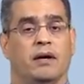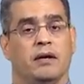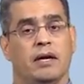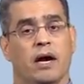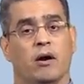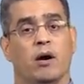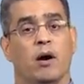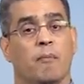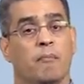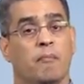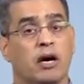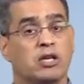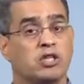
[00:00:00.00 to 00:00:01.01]
Now,
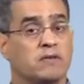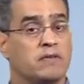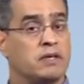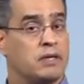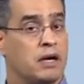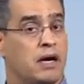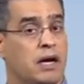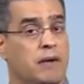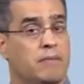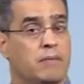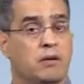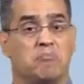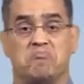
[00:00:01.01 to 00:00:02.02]
much of the
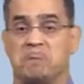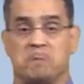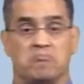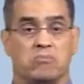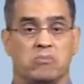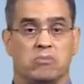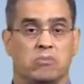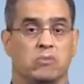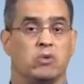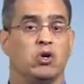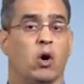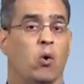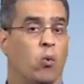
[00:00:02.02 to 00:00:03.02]
time,
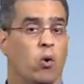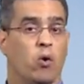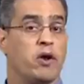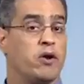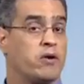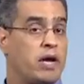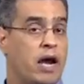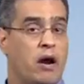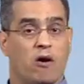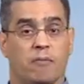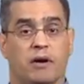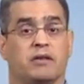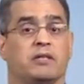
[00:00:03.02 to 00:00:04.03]
you don't worry or care
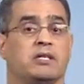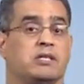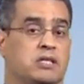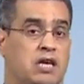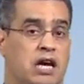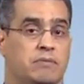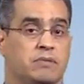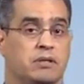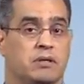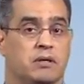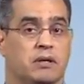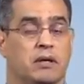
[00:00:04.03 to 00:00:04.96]
about these steps.